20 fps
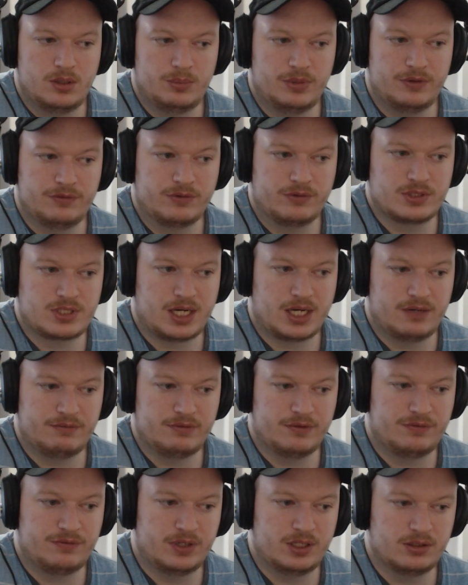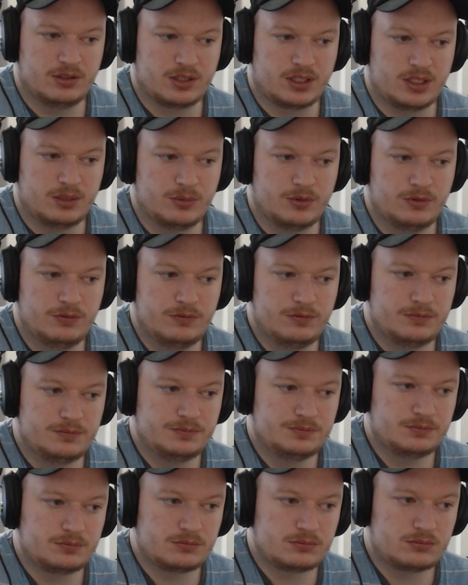b4 is kind of a funny looking move.
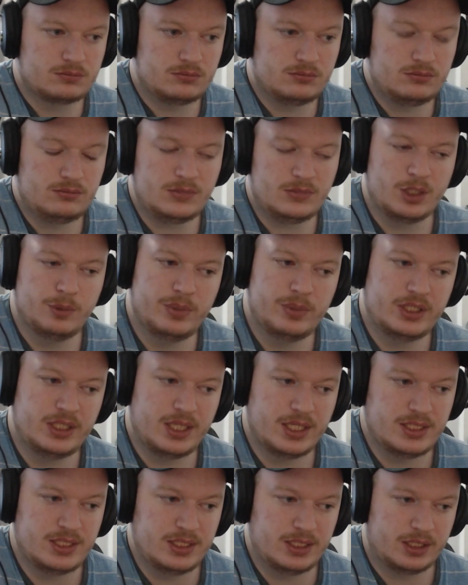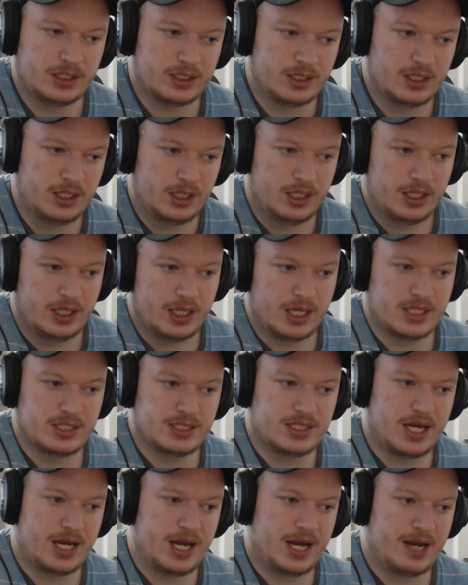But the idea
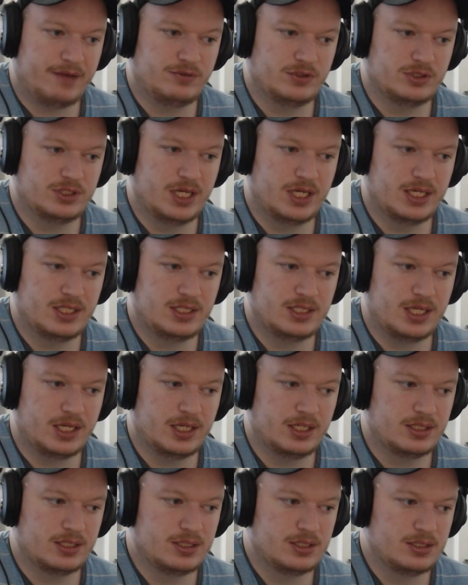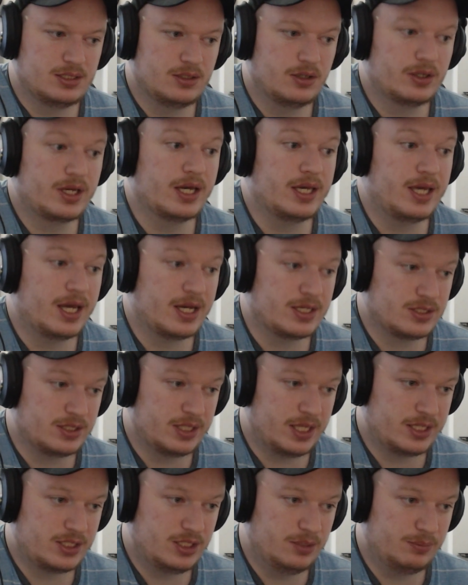is that after takes, okay, yeah, so
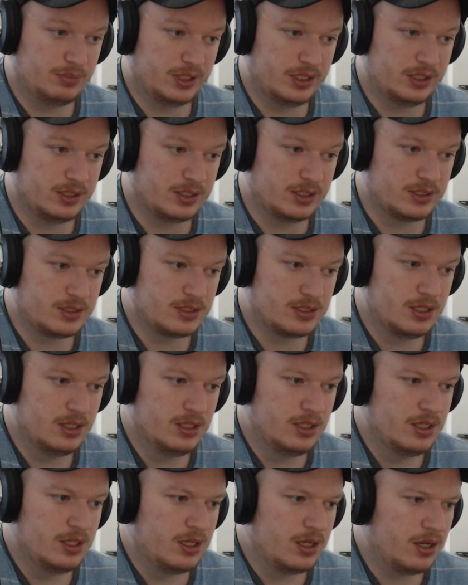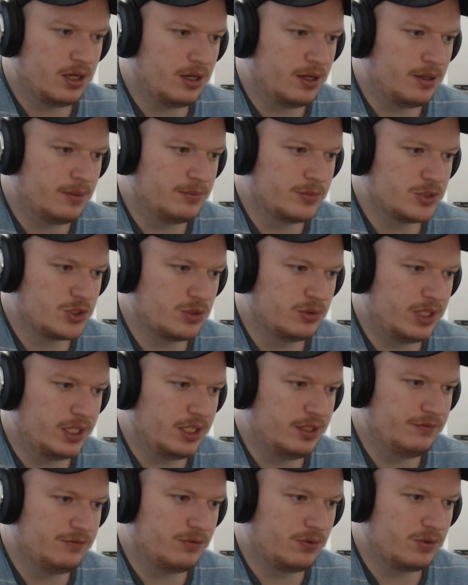they actually played this. So knight
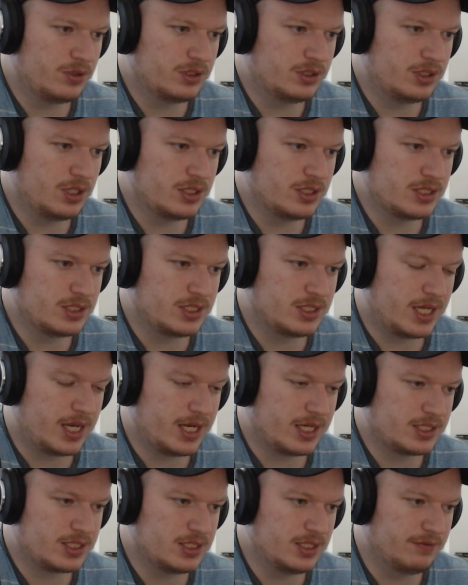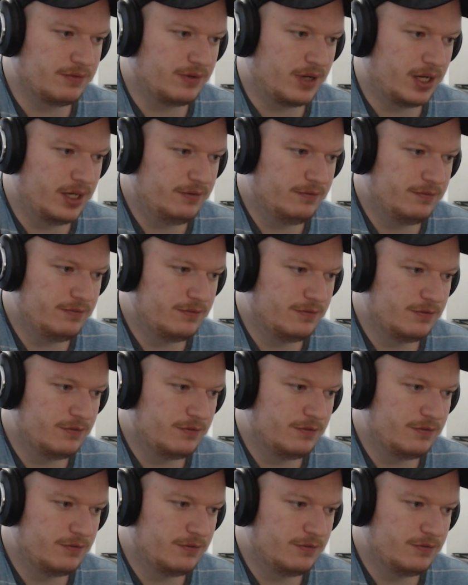e4 does attack c5,